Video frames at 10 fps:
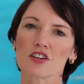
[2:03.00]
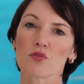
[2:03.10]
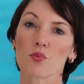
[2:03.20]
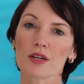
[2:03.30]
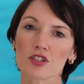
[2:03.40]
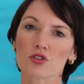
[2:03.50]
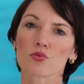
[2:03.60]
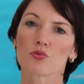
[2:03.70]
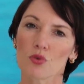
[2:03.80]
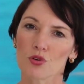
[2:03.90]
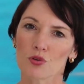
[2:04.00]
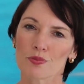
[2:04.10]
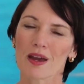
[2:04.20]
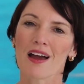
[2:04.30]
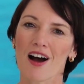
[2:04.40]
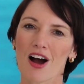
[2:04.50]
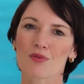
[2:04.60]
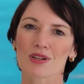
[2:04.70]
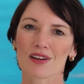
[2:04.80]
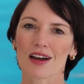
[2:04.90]
of which group I
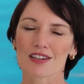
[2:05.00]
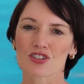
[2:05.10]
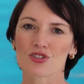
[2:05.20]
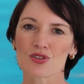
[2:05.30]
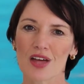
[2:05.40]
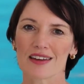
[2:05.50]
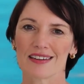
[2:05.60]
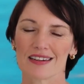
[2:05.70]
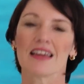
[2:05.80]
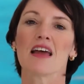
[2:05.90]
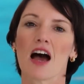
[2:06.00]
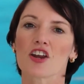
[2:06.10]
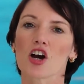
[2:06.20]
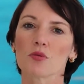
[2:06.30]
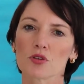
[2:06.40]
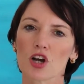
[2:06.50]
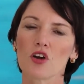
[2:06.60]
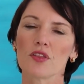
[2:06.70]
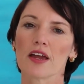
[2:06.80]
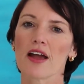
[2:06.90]
would like to do that in, and I will go
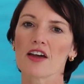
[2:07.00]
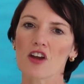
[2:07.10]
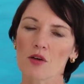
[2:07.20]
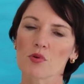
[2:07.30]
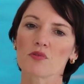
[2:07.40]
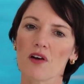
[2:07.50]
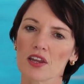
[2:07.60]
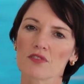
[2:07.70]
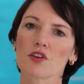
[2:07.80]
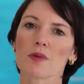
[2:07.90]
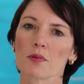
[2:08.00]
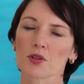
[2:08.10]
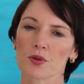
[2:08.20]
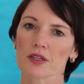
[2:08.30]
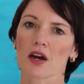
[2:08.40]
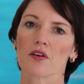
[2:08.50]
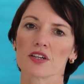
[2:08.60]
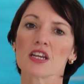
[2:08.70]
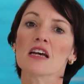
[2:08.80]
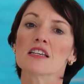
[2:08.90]
there and I will find a few people to
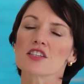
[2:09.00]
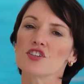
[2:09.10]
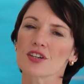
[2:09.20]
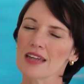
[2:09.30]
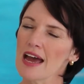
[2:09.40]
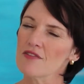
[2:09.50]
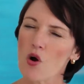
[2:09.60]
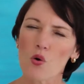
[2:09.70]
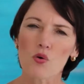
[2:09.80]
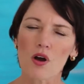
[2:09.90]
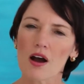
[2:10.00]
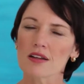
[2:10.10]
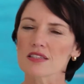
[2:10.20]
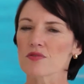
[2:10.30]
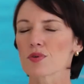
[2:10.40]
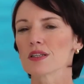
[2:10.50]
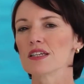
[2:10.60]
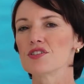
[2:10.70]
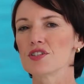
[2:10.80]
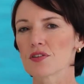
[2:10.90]
encourage. So you can have all kinds of
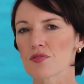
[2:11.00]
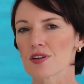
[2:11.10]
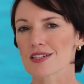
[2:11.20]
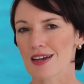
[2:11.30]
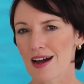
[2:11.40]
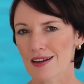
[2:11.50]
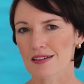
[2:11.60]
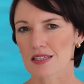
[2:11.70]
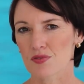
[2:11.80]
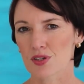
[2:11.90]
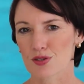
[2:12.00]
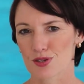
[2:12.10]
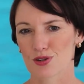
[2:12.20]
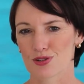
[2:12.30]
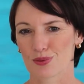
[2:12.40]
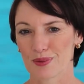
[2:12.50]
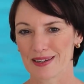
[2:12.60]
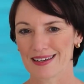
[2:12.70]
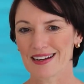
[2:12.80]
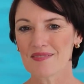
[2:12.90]
really different targets for your social
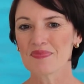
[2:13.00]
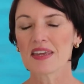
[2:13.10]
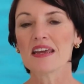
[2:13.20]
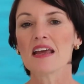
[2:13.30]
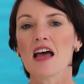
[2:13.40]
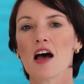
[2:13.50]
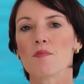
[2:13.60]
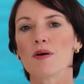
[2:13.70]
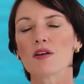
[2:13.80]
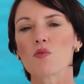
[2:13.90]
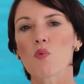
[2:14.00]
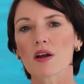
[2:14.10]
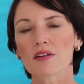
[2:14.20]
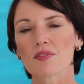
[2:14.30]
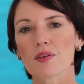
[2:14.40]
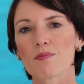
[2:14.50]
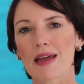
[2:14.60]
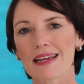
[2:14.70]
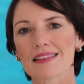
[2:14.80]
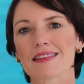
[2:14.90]
media, but one of the
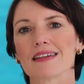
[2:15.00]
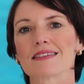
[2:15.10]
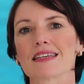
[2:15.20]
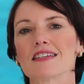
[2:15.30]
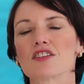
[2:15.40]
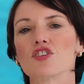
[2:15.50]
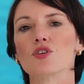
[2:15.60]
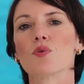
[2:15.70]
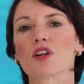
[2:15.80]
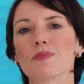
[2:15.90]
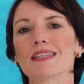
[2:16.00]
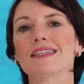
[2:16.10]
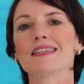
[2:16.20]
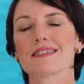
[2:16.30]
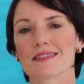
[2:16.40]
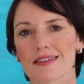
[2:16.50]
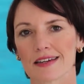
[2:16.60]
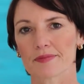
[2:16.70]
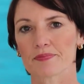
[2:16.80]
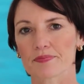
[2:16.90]
main things is that you want to be listening.